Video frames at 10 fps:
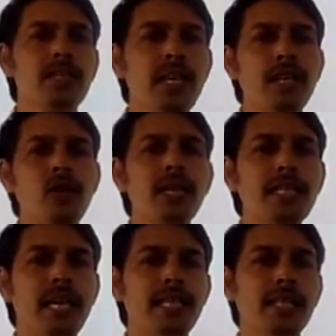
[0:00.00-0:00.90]
they are
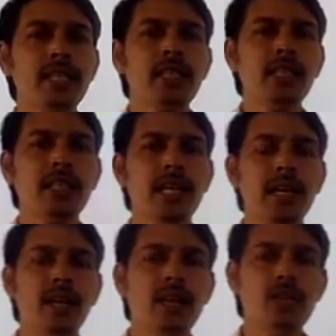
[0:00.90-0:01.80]
not getting
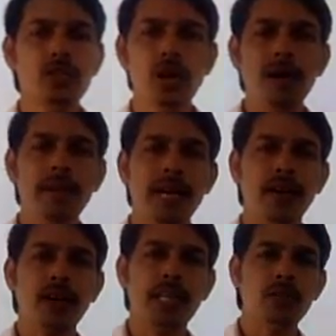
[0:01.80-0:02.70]
the job
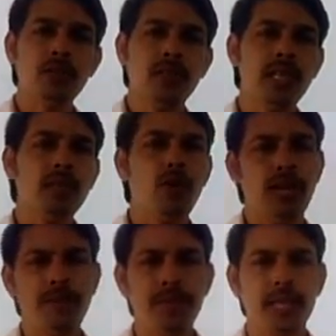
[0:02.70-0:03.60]
according to their
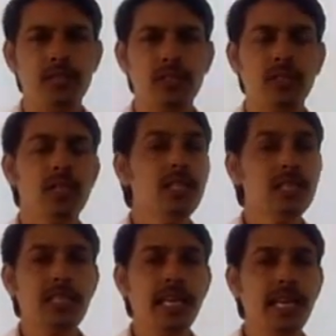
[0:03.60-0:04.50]
qualification.
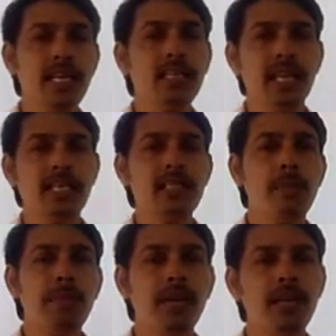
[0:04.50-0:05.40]
Second, there is a
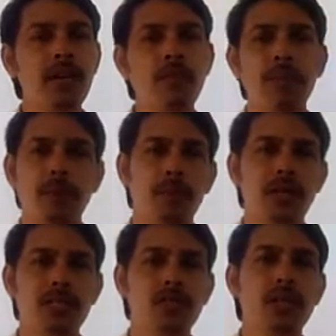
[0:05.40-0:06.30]
burden of
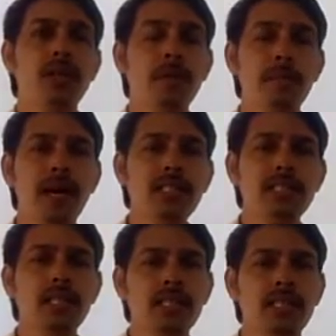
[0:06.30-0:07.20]
population.
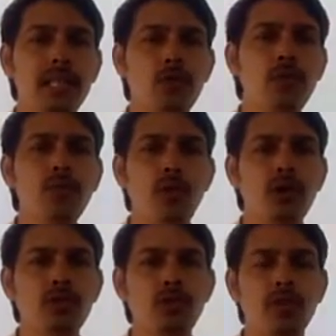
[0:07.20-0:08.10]
Plus, they don't
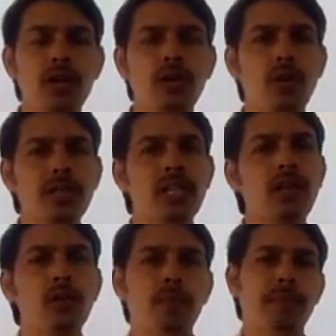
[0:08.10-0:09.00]
want to work on the
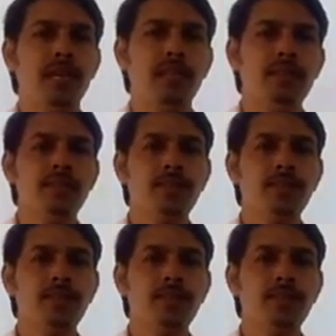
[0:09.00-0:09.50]
low pay.